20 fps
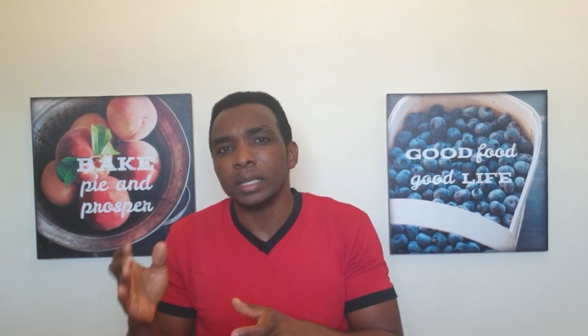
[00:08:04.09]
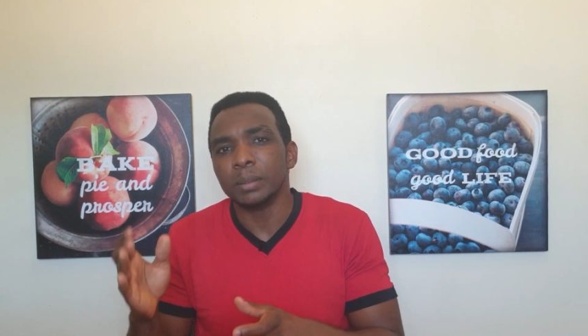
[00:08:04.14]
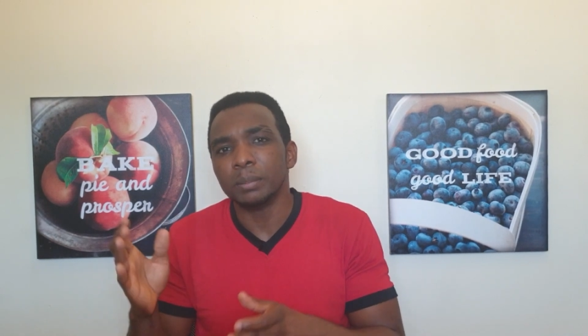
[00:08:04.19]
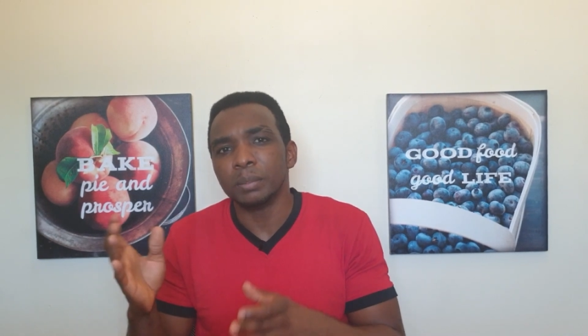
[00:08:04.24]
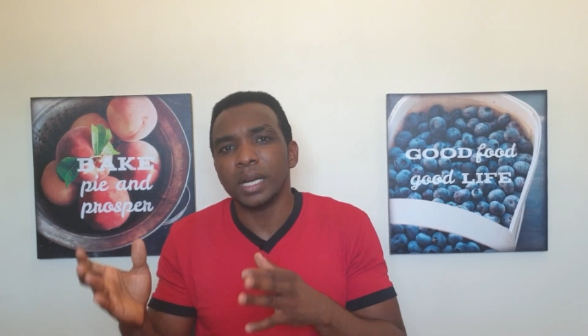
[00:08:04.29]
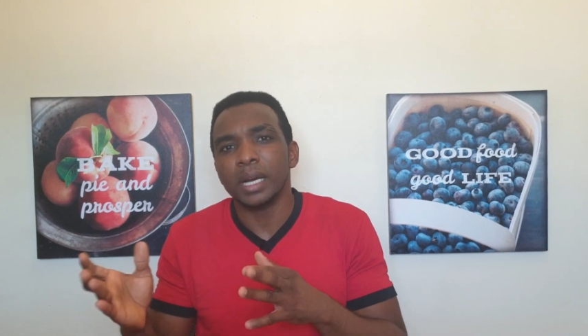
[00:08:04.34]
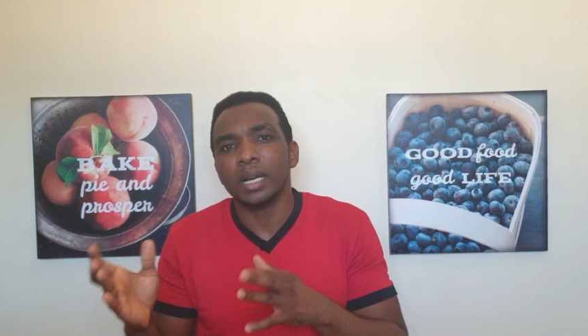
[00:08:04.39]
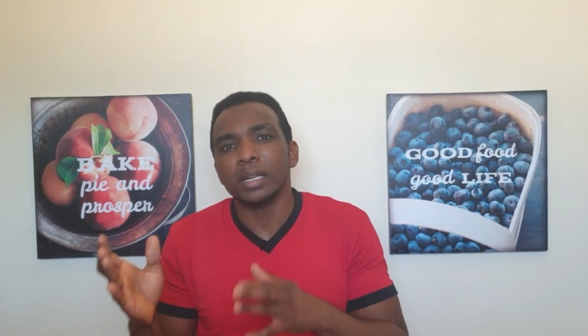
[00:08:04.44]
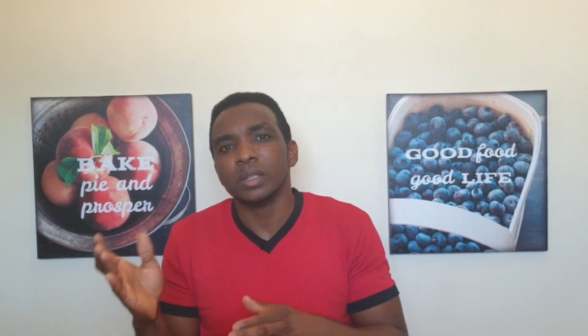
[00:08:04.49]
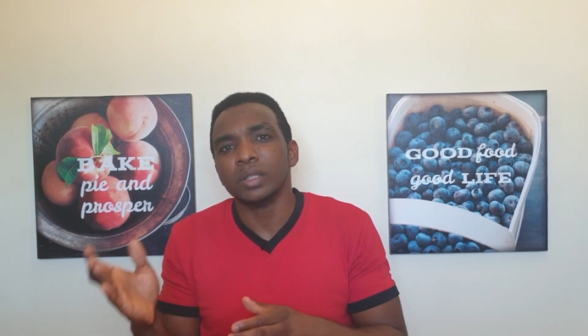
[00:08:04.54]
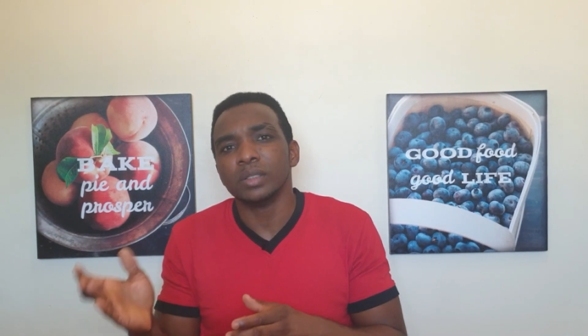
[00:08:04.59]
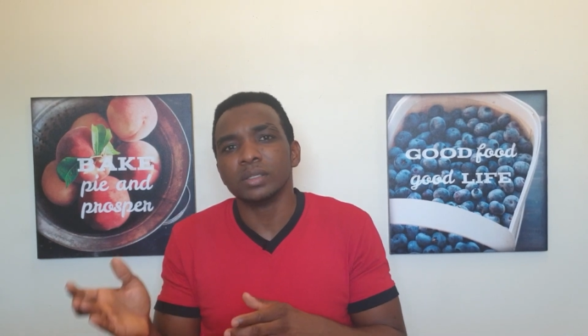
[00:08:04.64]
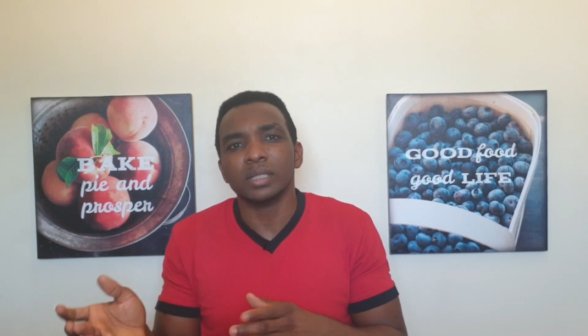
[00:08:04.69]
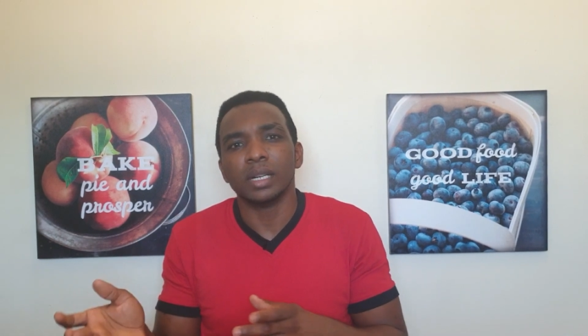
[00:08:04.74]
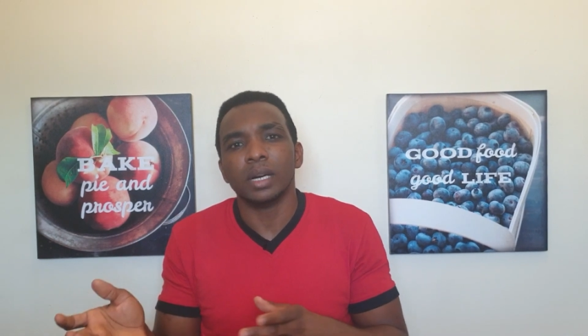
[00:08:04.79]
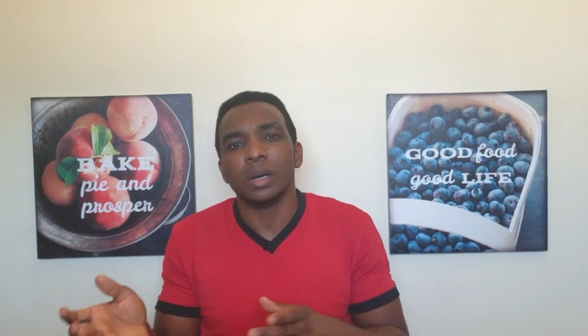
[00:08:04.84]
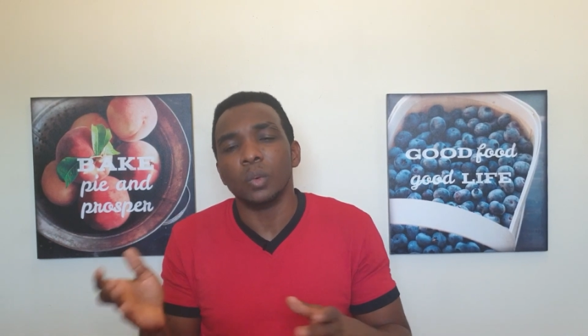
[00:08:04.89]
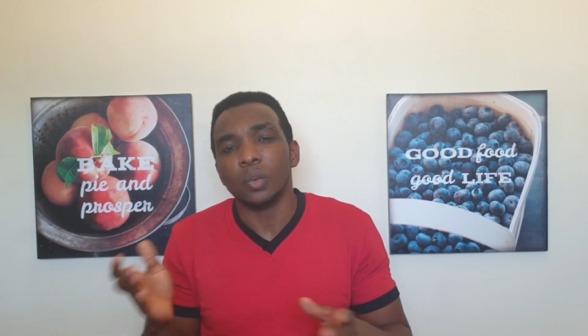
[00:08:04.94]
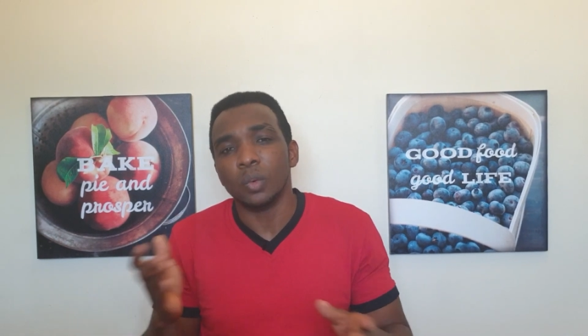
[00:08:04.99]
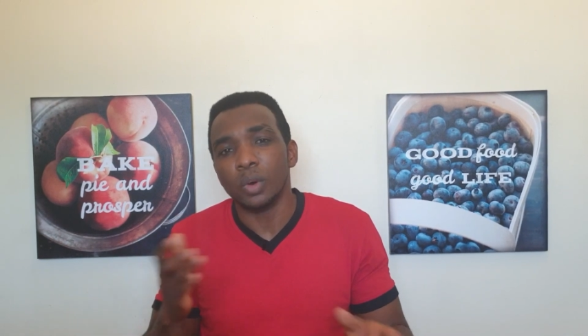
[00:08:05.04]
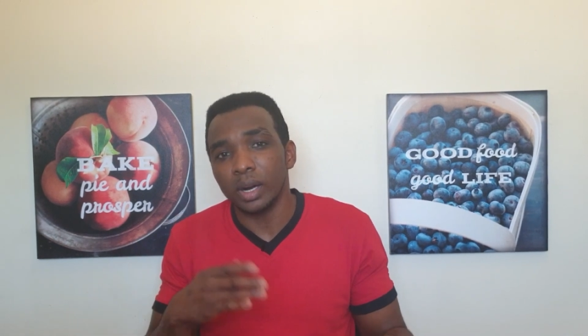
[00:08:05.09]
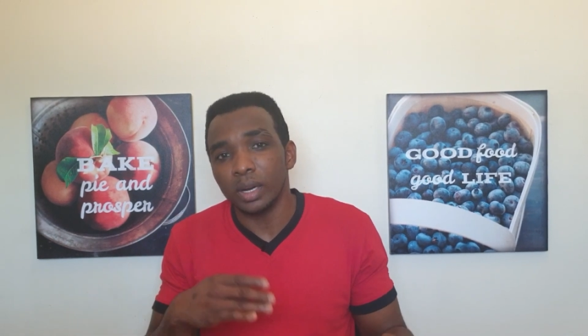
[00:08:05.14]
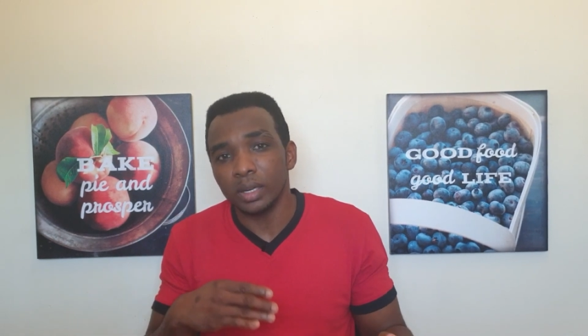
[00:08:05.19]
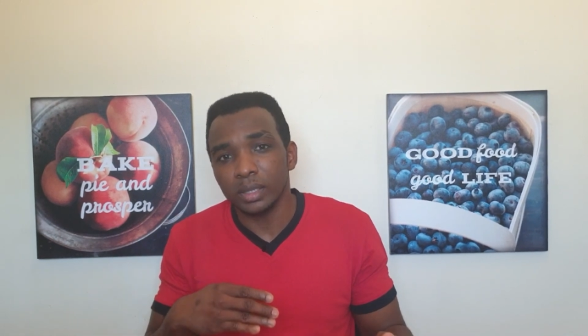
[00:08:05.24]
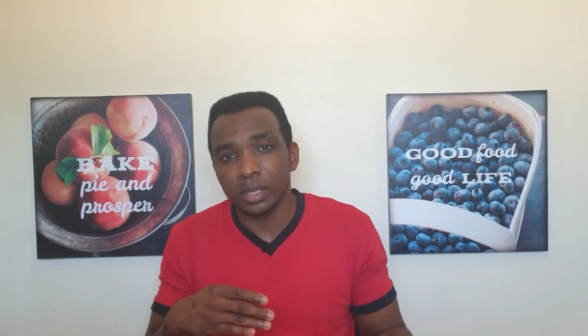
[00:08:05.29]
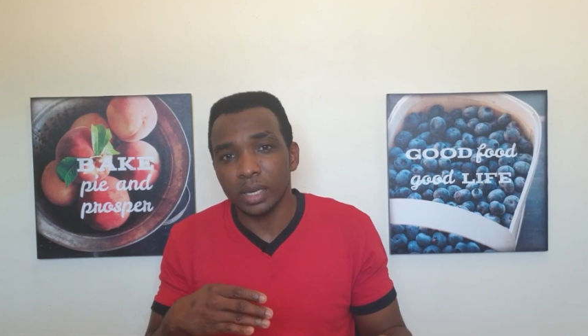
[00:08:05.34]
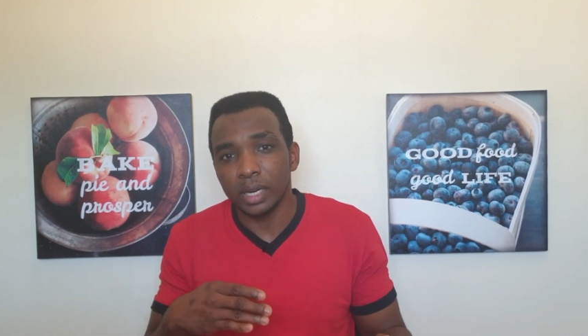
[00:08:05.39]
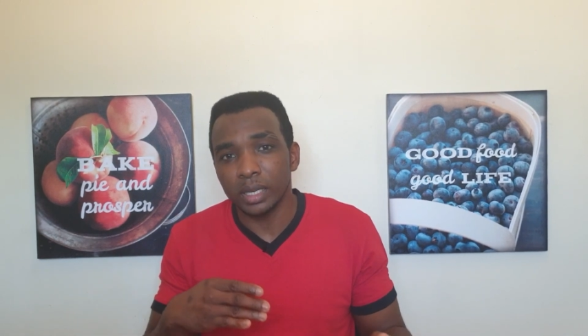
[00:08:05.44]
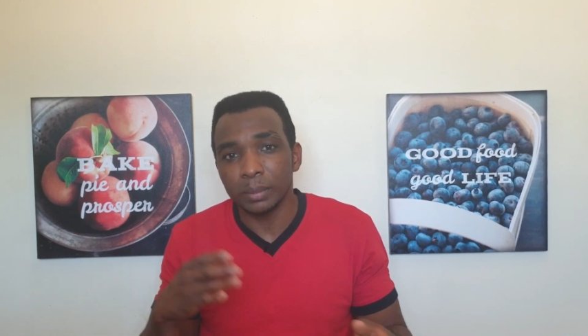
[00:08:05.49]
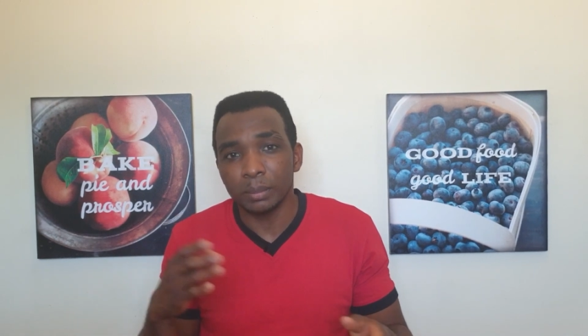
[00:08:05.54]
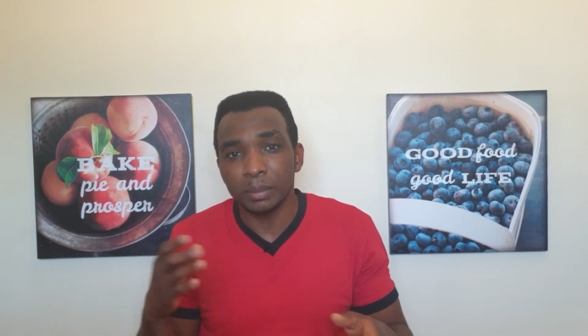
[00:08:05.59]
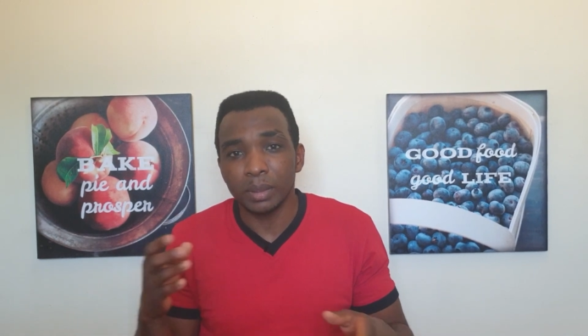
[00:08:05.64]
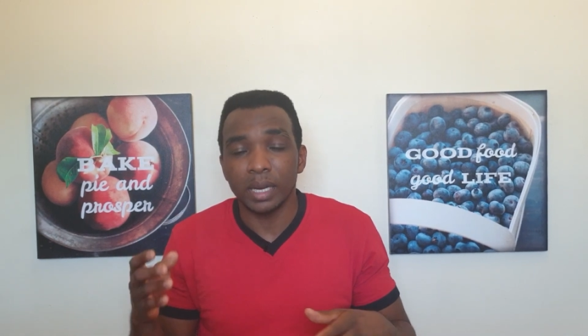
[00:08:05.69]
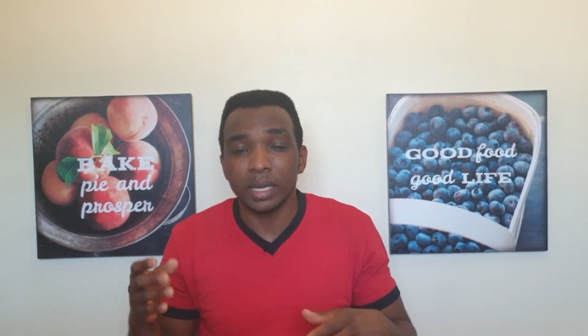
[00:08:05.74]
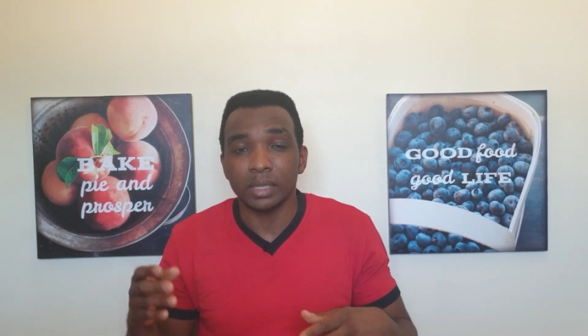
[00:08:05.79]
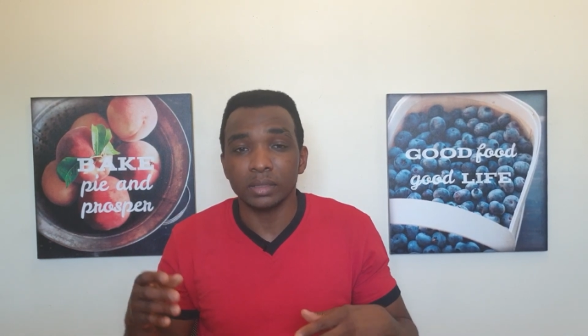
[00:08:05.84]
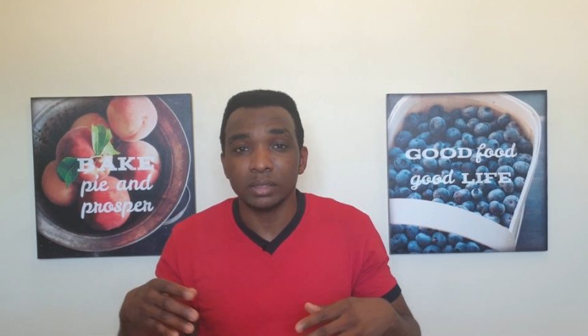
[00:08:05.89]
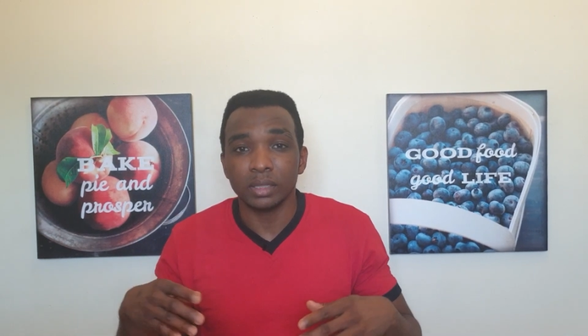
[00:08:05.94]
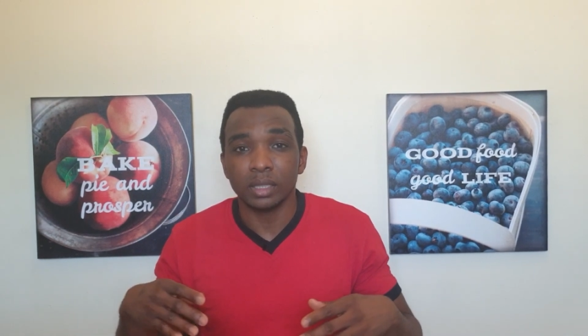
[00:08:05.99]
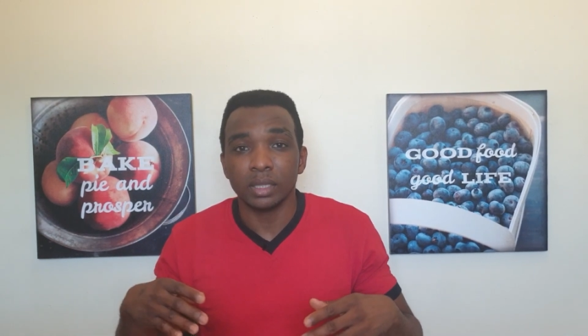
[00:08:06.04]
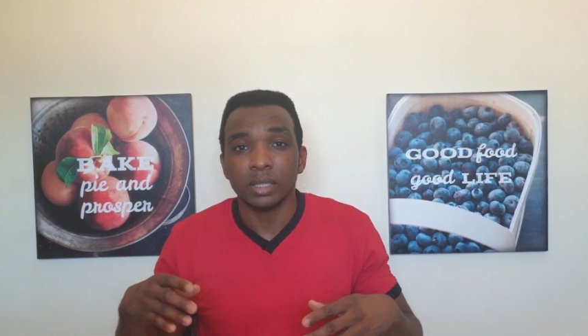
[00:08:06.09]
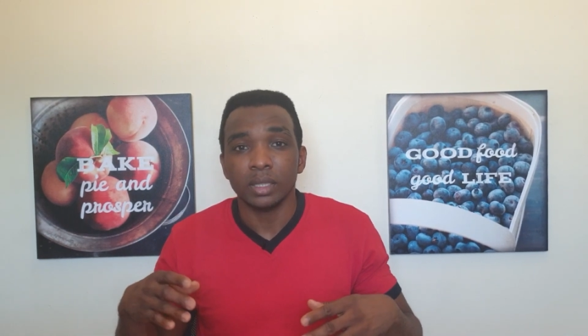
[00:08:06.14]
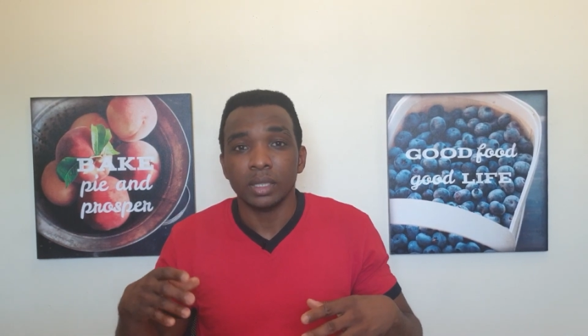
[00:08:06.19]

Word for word: the plant does not want, or the plant